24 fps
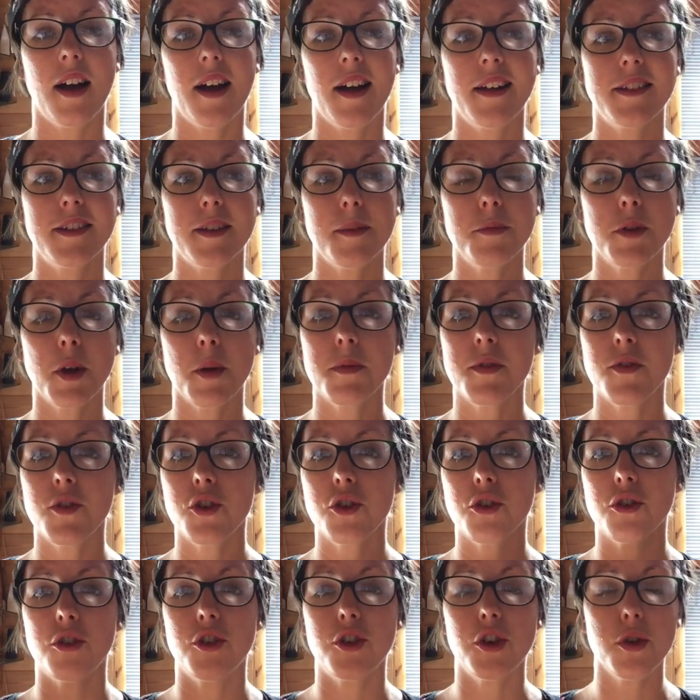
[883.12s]
And sometimes if you
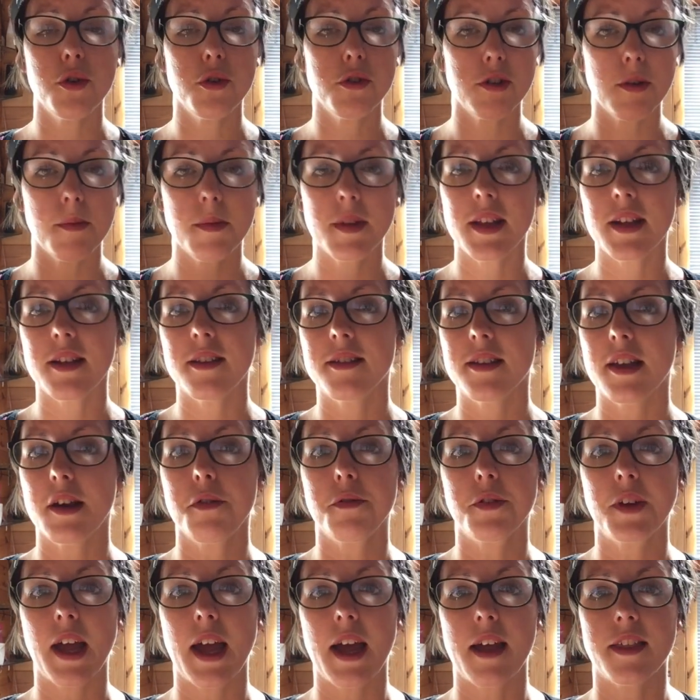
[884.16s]
just do some of these
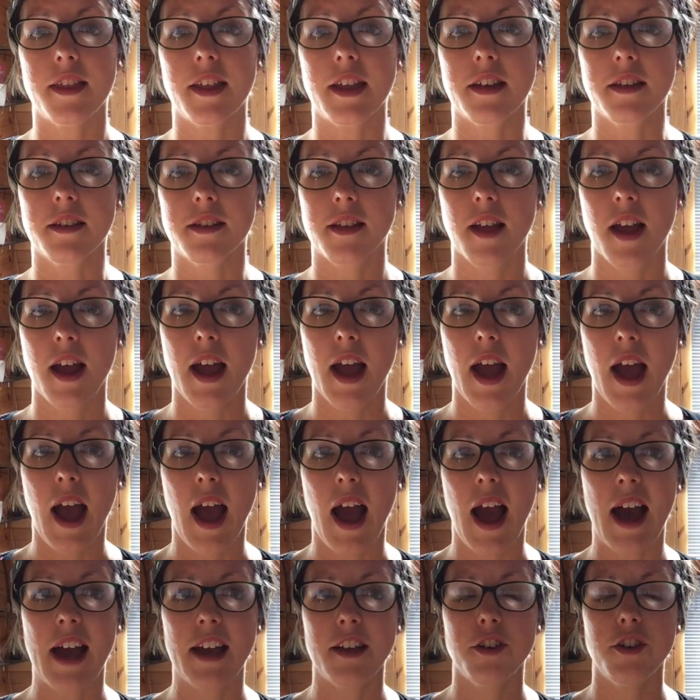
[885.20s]
self-care things
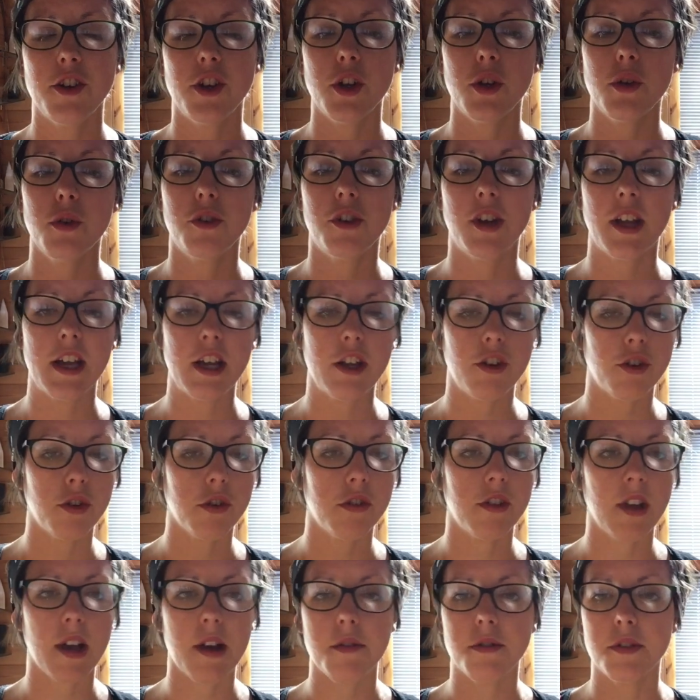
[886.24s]
and you teach
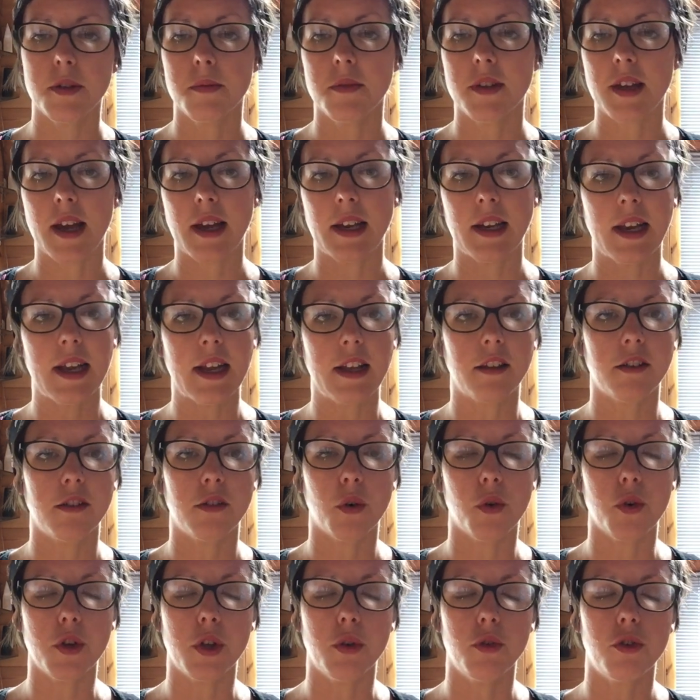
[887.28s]
yourself some
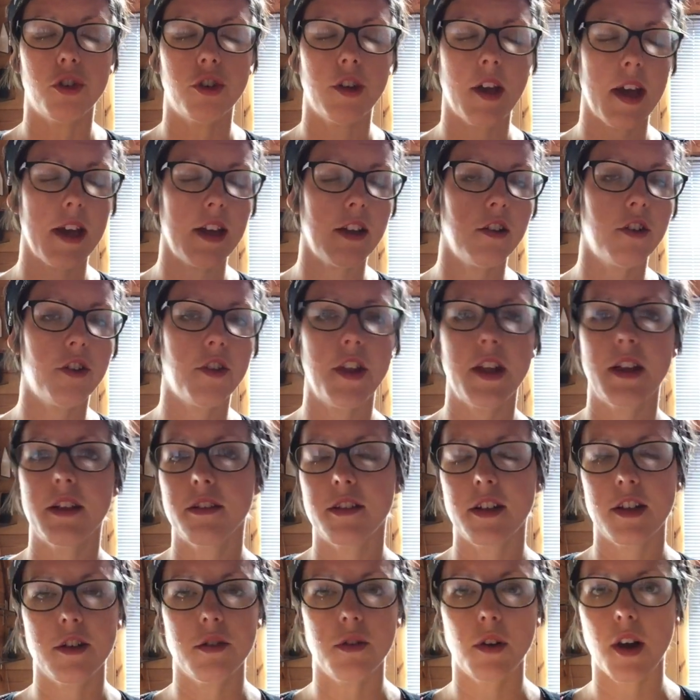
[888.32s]
techniques, or you change
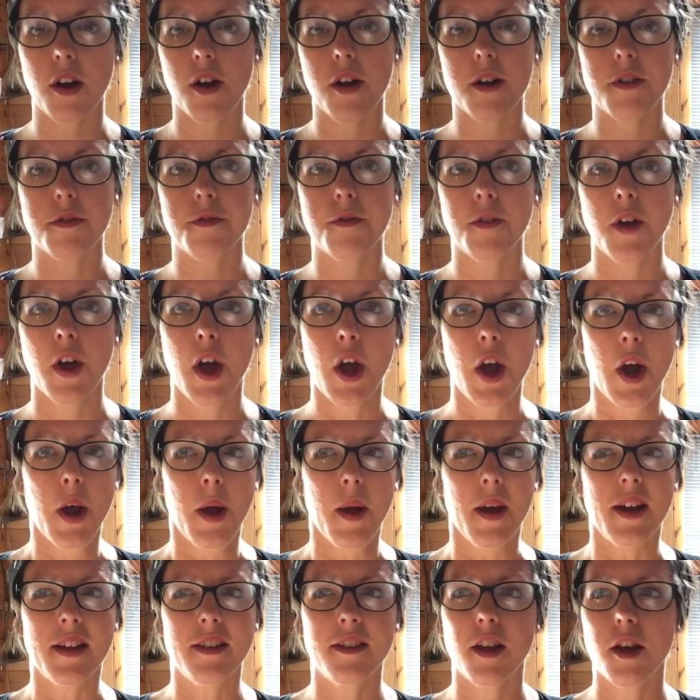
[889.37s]
things in your life
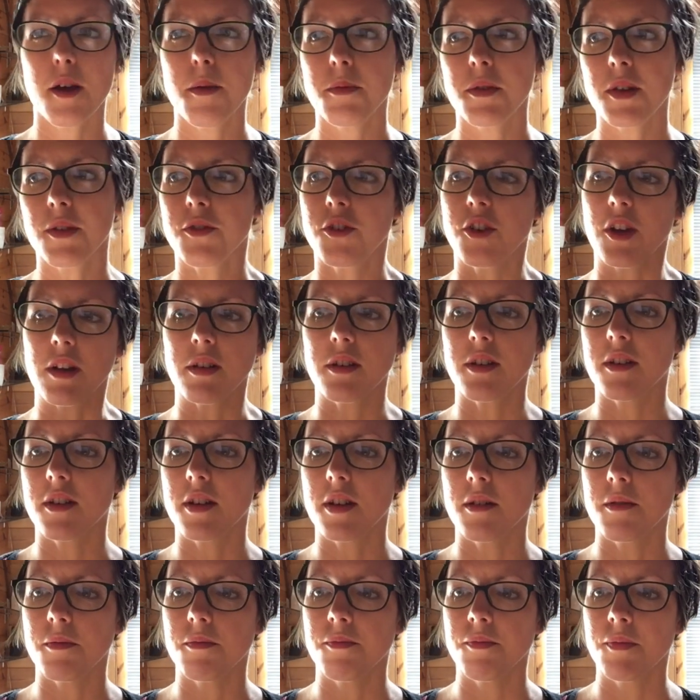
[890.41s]
in terms of
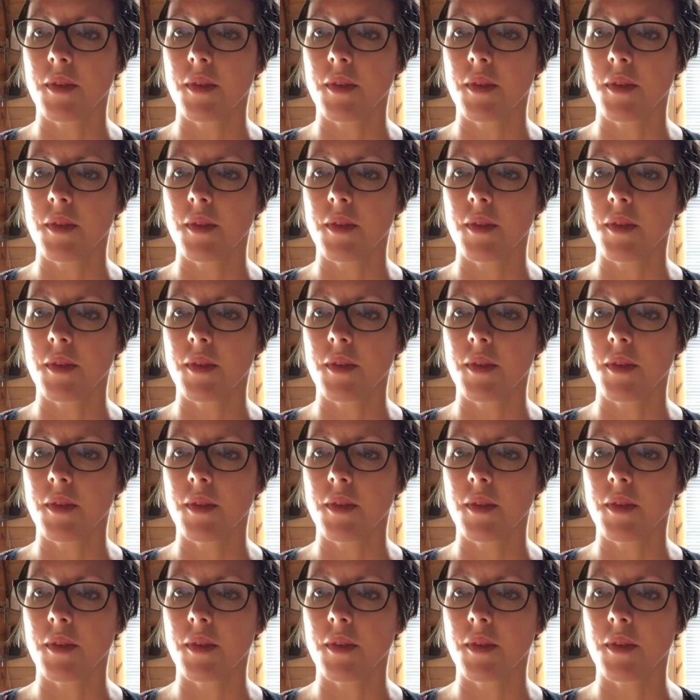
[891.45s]
just